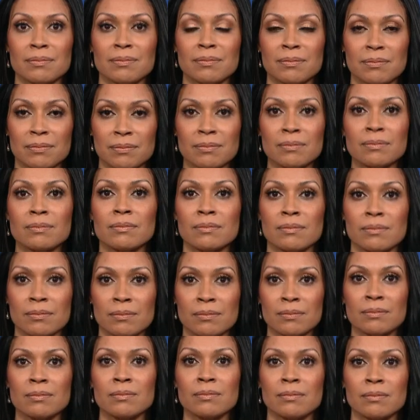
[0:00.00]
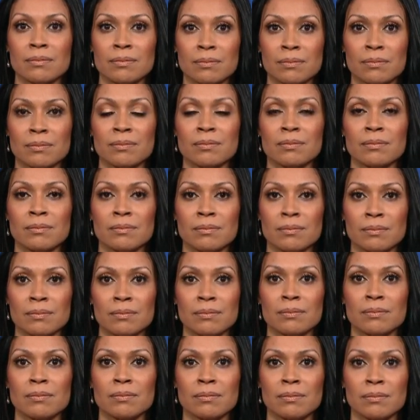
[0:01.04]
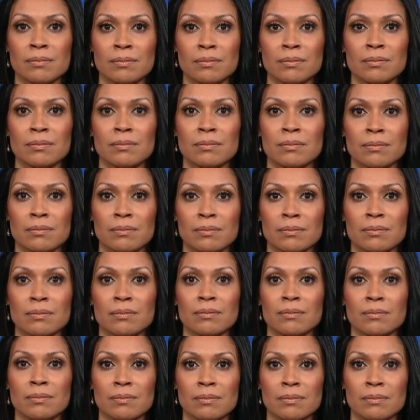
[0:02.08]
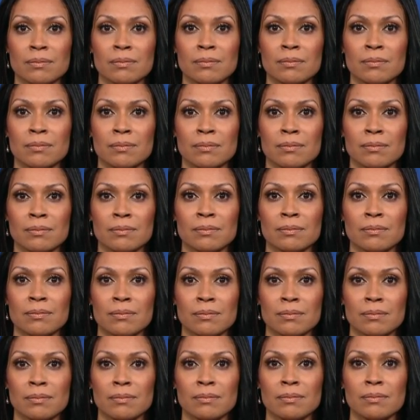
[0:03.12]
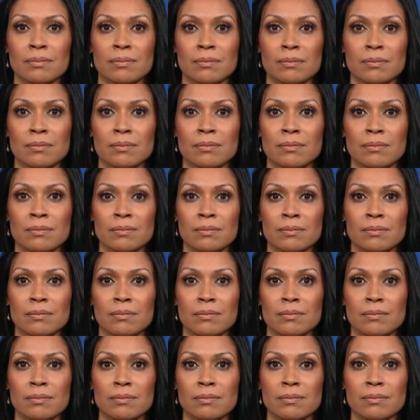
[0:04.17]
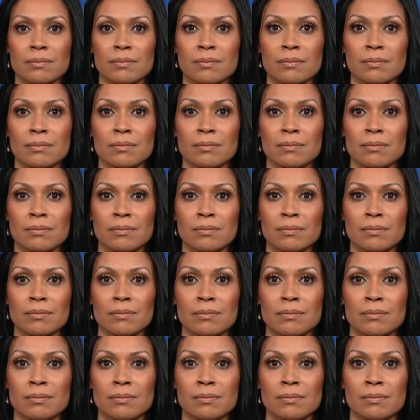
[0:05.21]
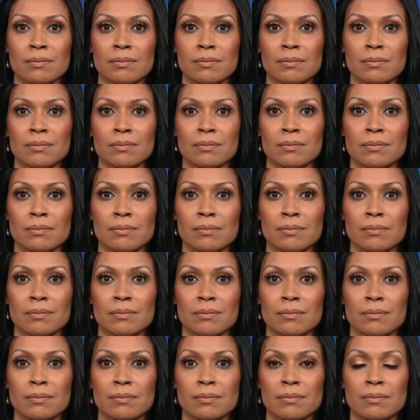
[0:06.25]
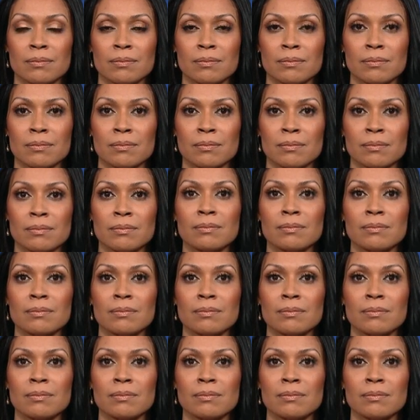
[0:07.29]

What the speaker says: [no speech]